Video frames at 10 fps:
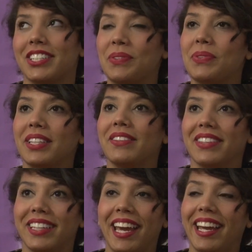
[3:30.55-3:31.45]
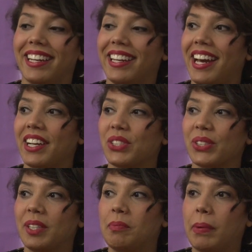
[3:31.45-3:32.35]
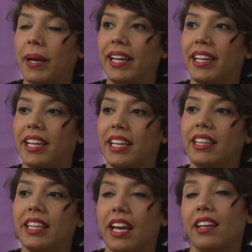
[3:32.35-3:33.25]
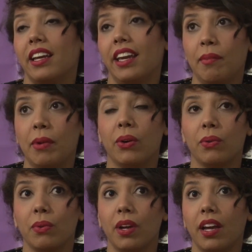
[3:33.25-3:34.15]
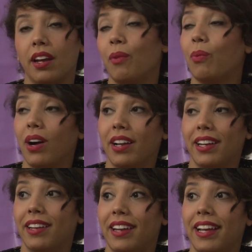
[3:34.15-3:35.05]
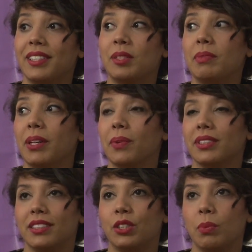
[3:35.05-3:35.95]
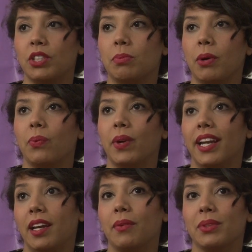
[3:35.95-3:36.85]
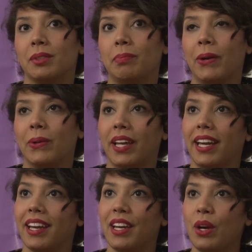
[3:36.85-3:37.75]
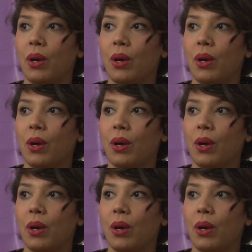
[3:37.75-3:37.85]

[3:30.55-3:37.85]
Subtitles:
I really, really hate it, actually, but in the end I came out and I won, and to me it wasn't so much about winning, it was about like